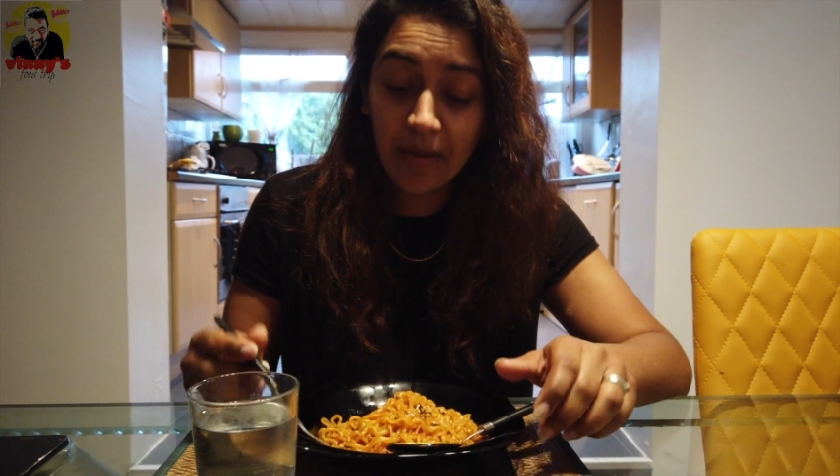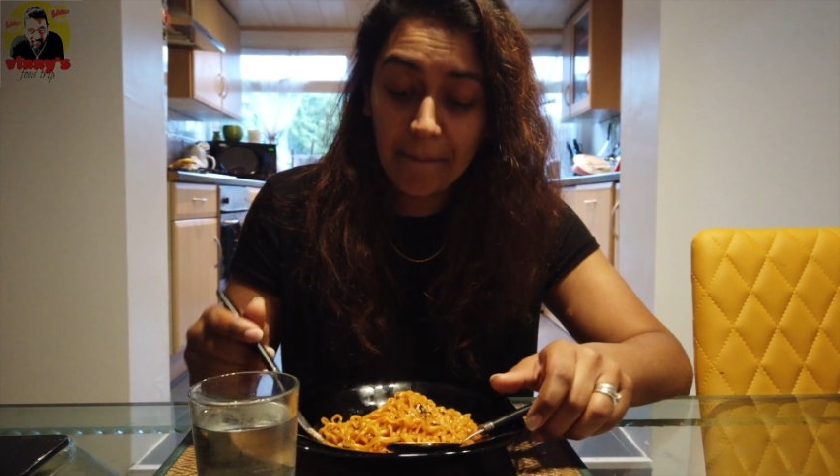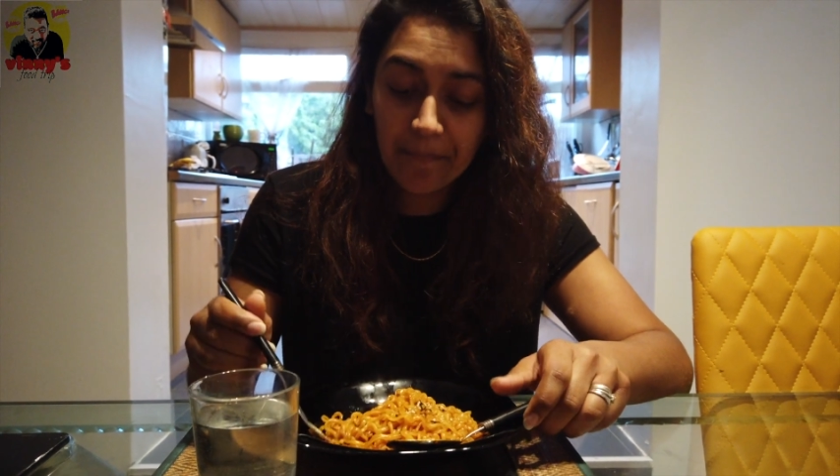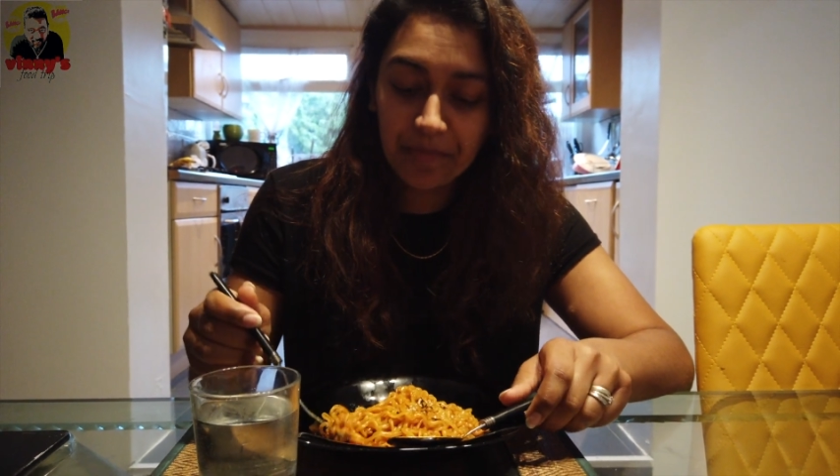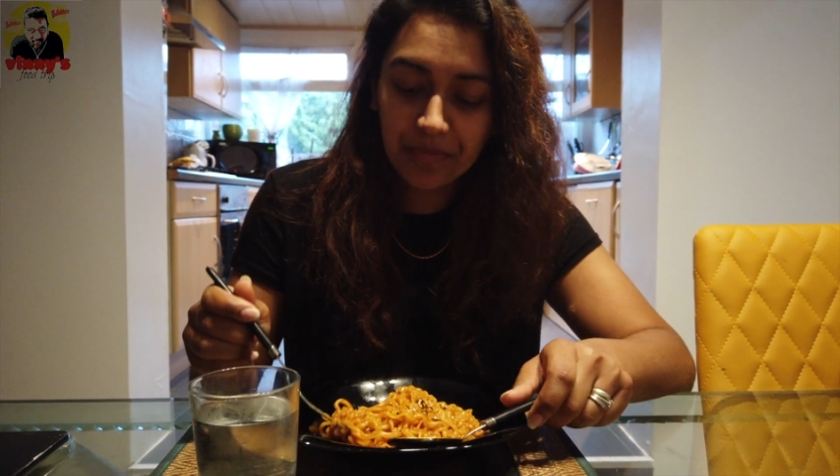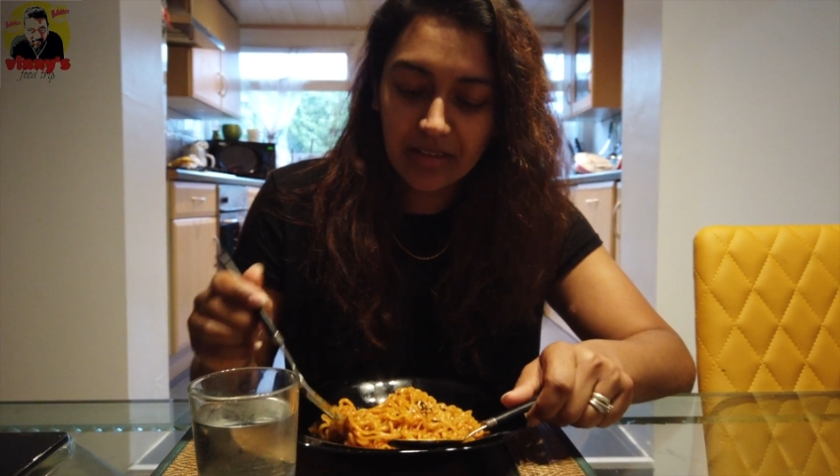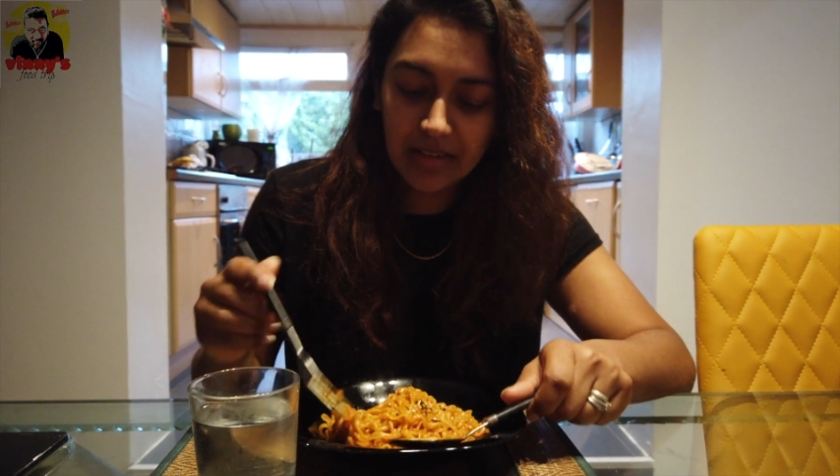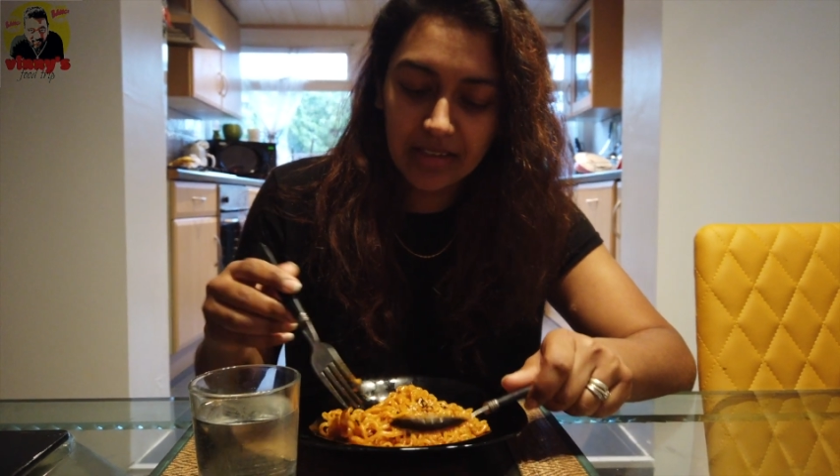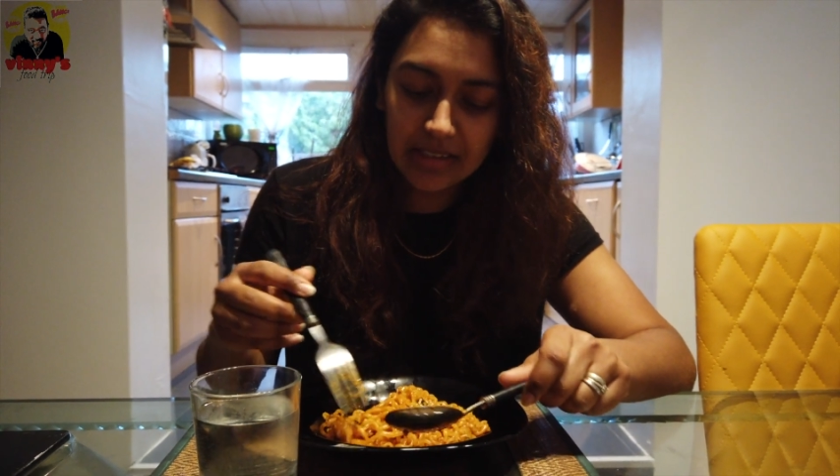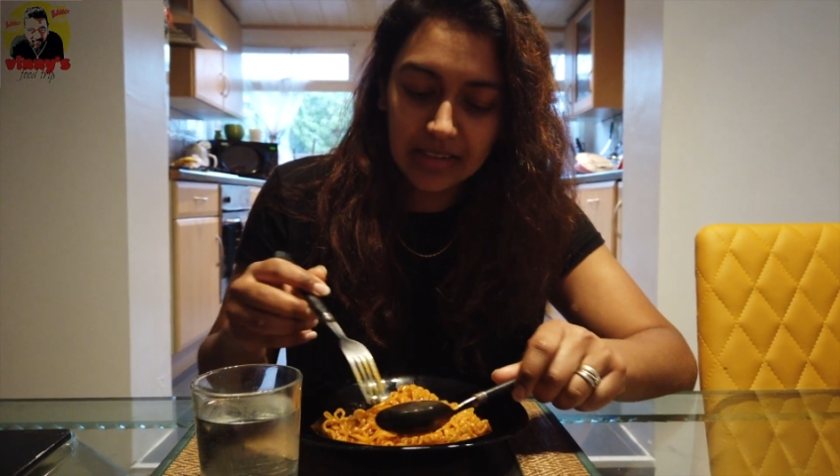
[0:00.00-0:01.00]
Yeah,
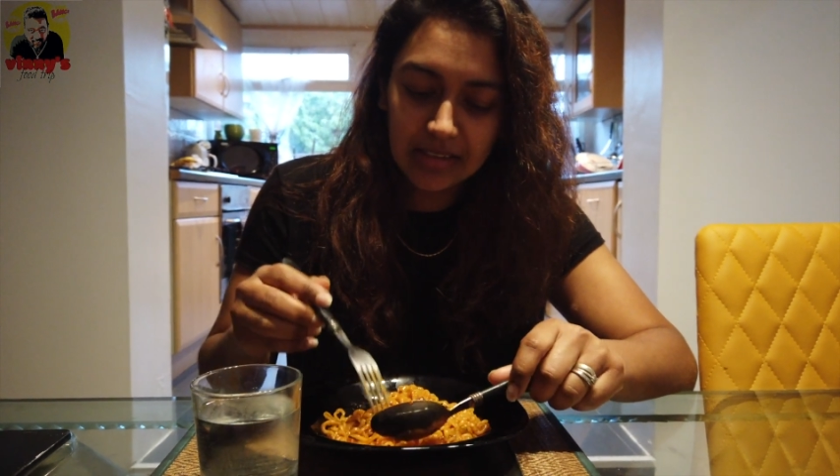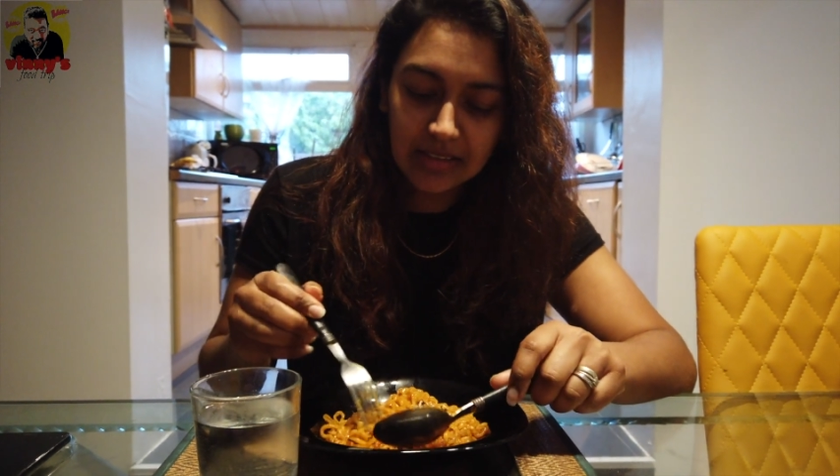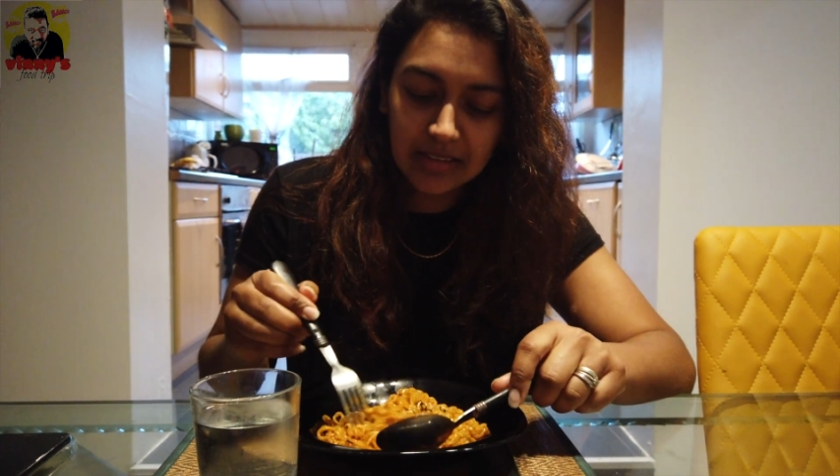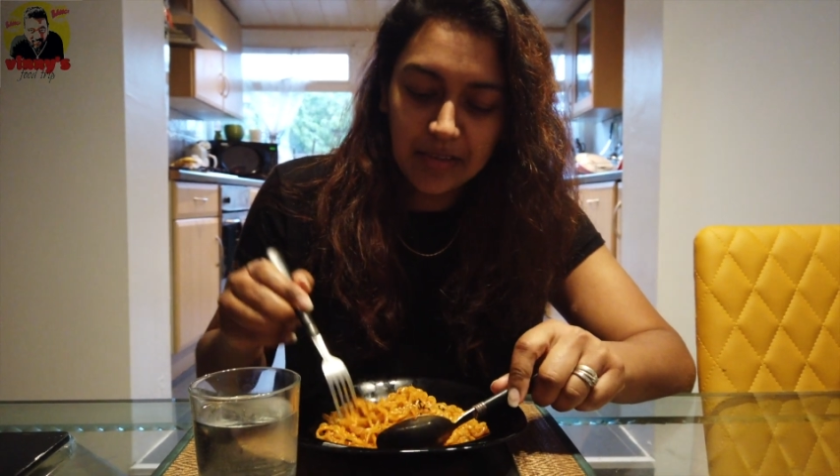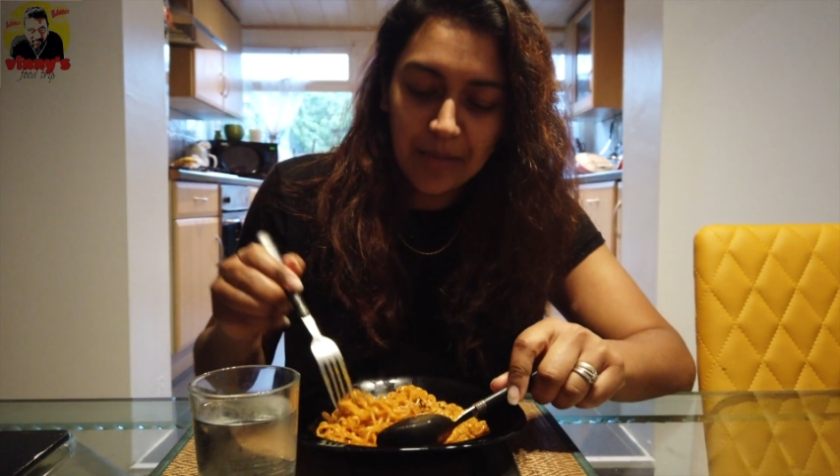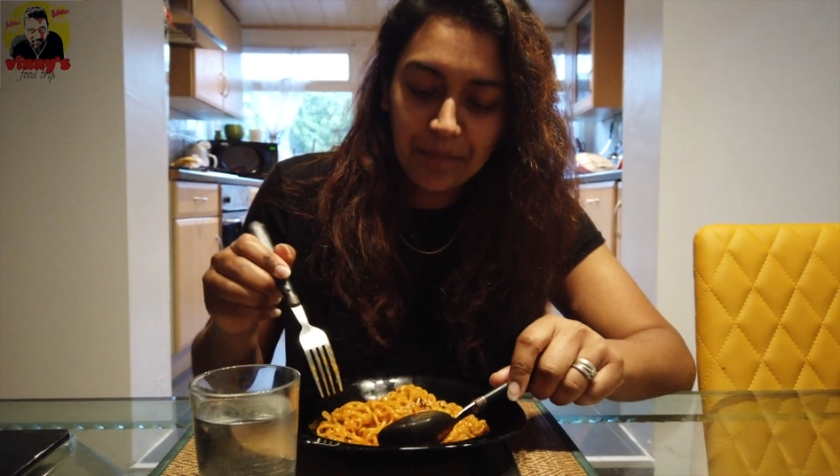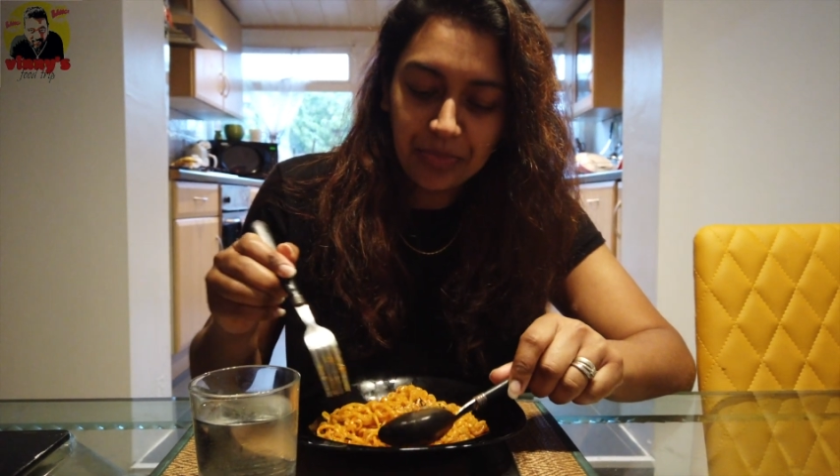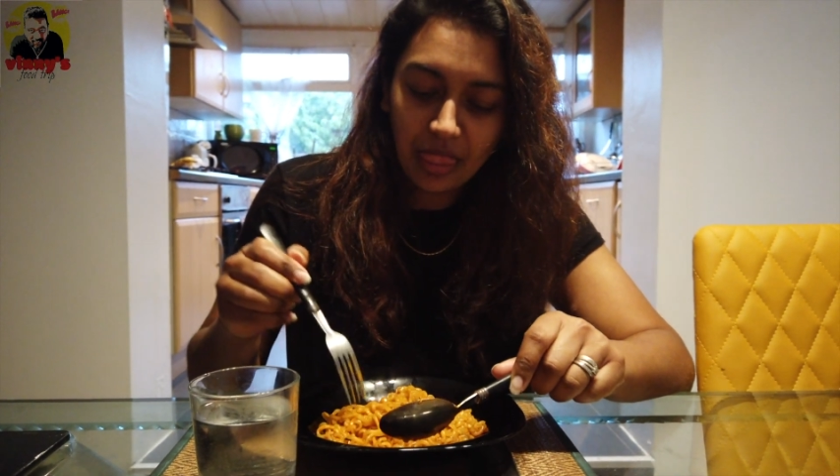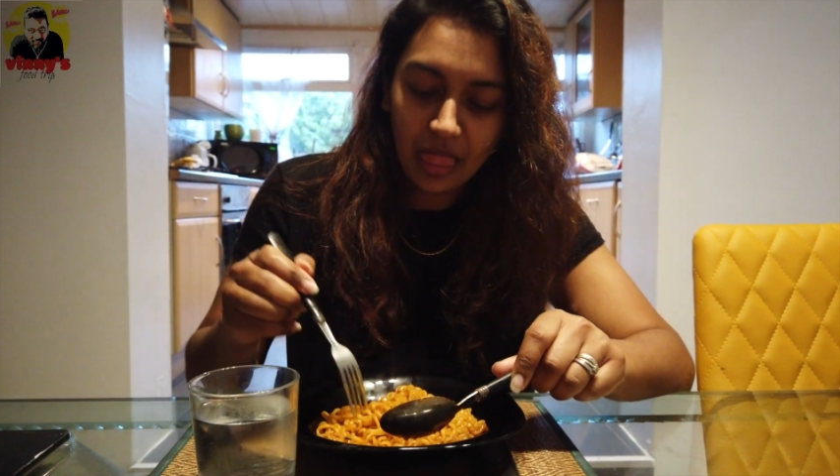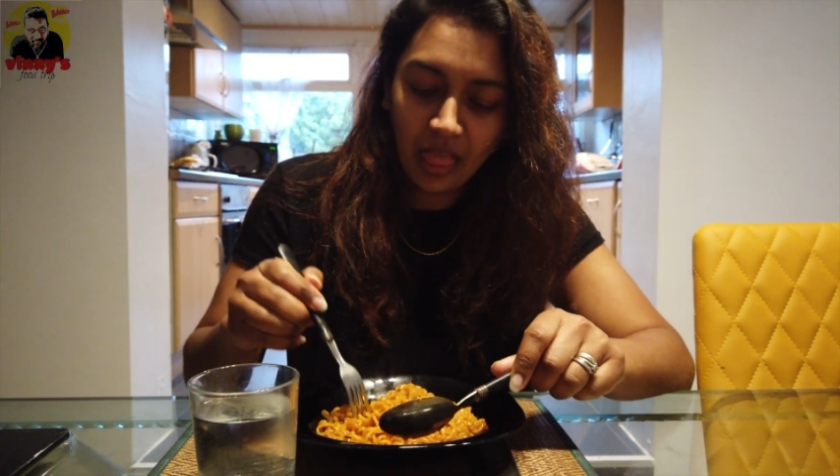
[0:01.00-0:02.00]
I do
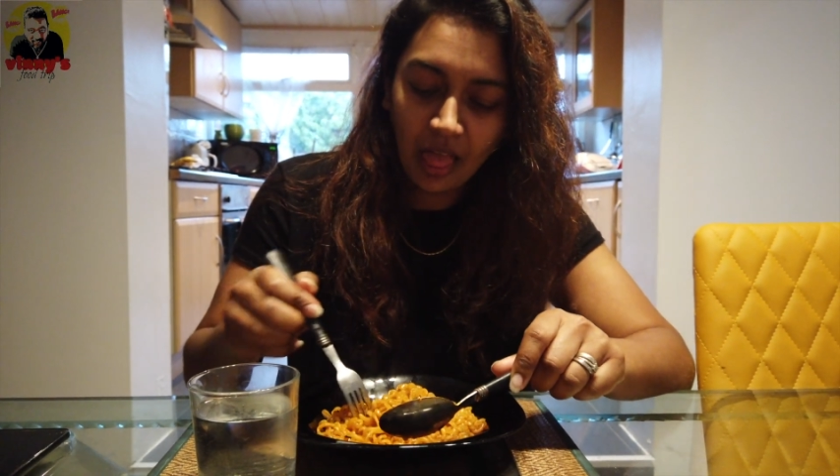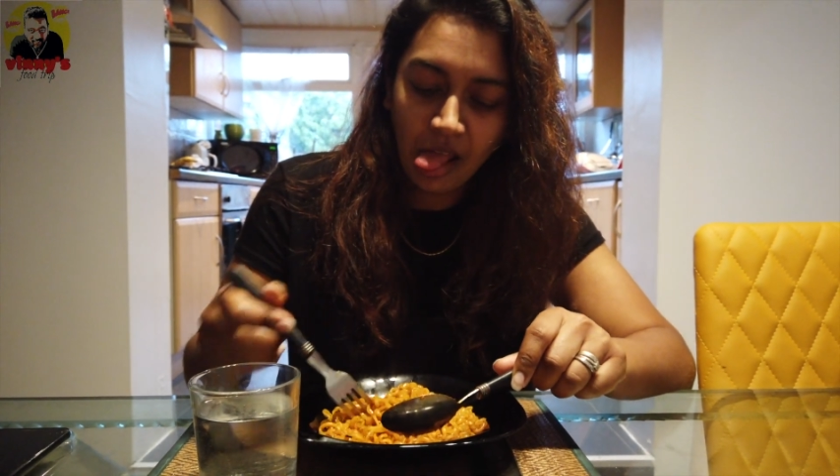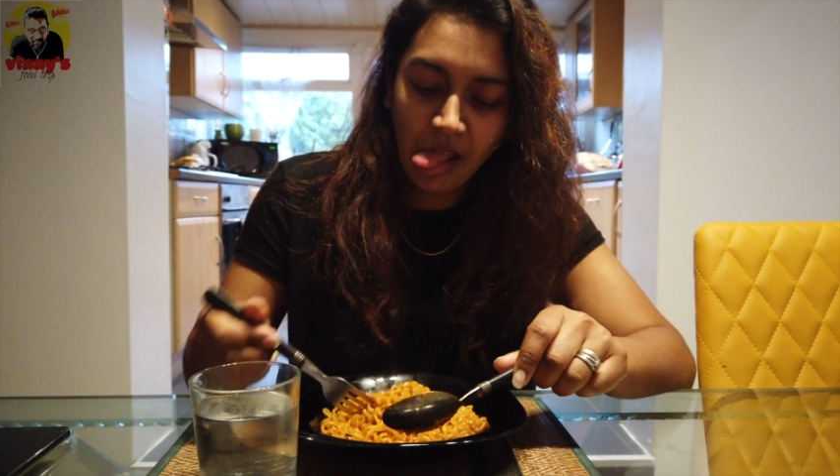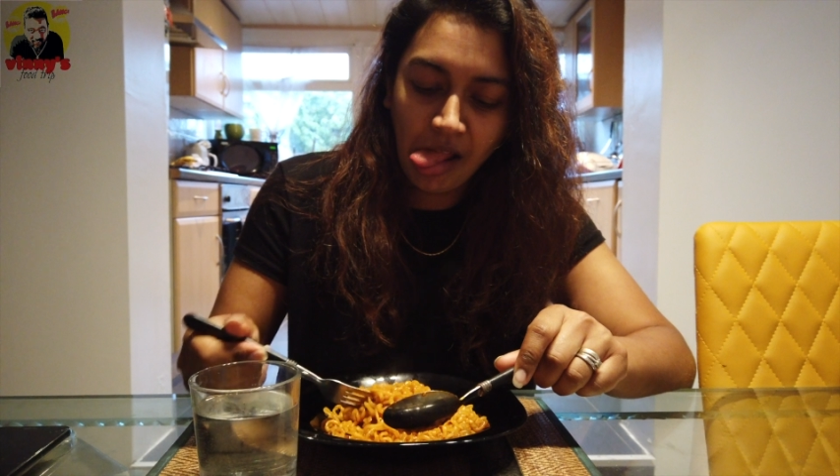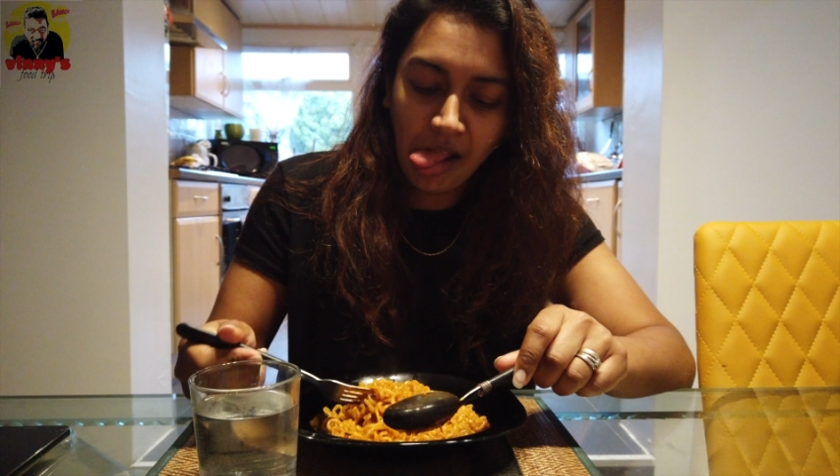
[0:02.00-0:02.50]
agree with that.